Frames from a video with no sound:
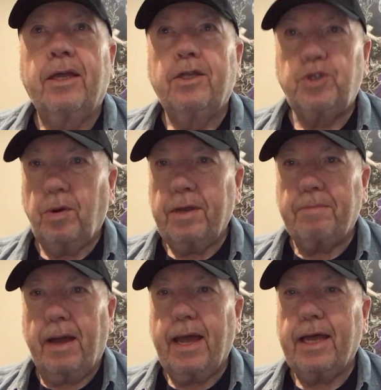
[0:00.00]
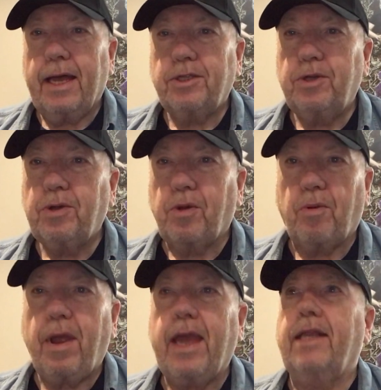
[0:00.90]
Joined by two
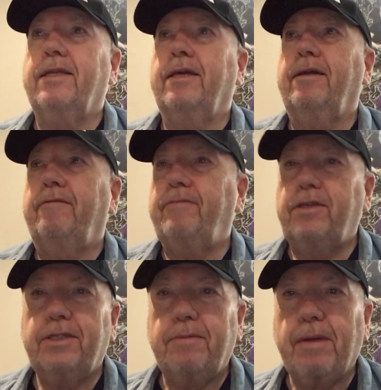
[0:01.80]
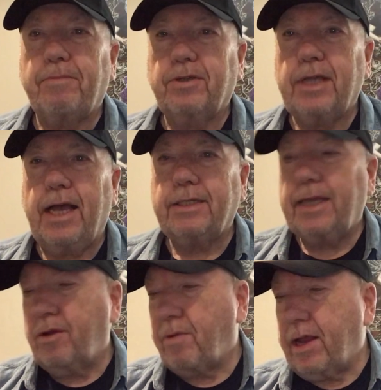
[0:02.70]
great VC members last
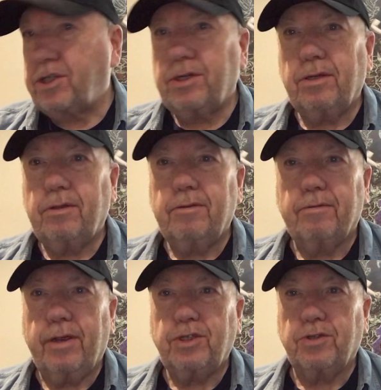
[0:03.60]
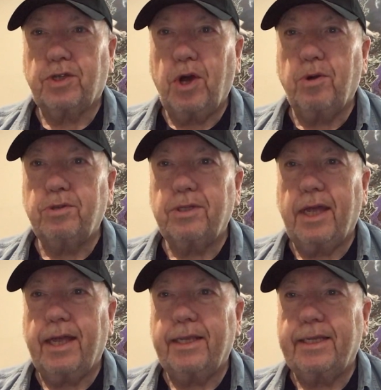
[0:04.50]
night, Rachel's Ghost,
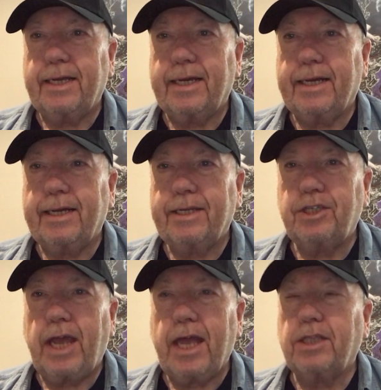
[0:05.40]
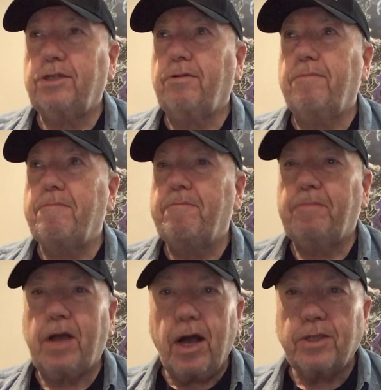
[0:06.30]
and Chance from
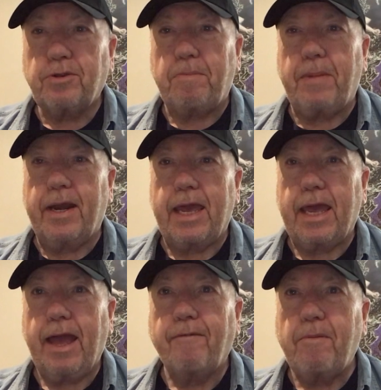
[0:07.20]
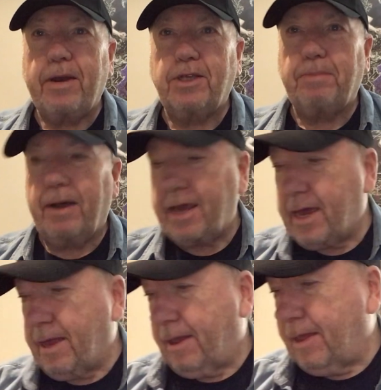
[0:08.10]
Concert Buddy, everybody's buddy,
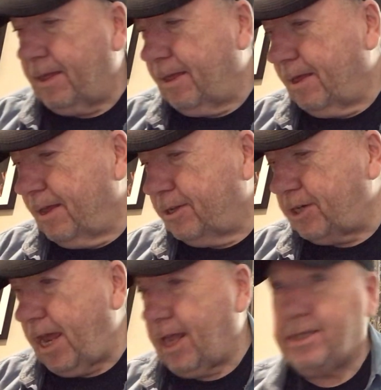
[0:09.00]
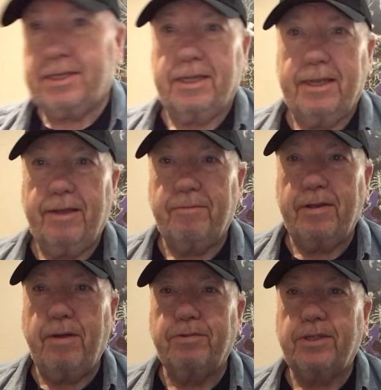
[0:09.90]
Chance.
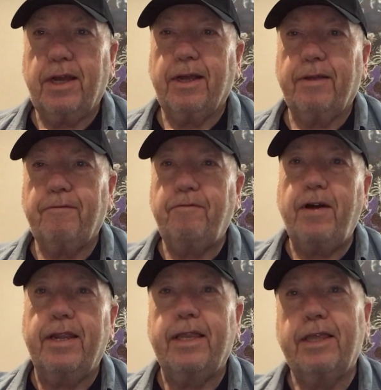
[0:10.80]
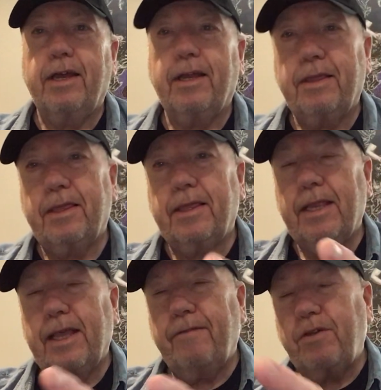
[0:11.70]
It was fun.
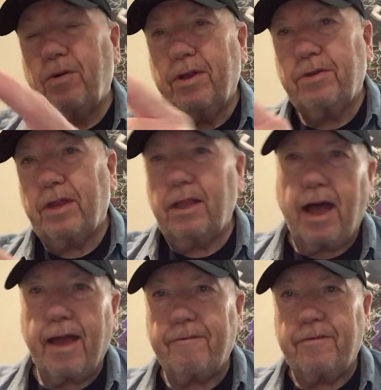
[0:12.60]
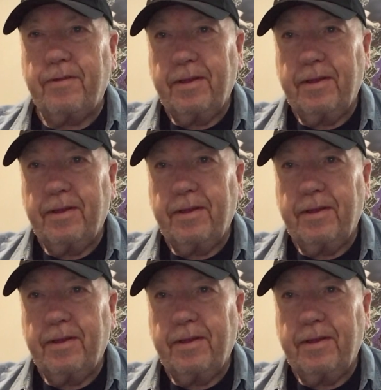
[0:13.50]
If you go into the live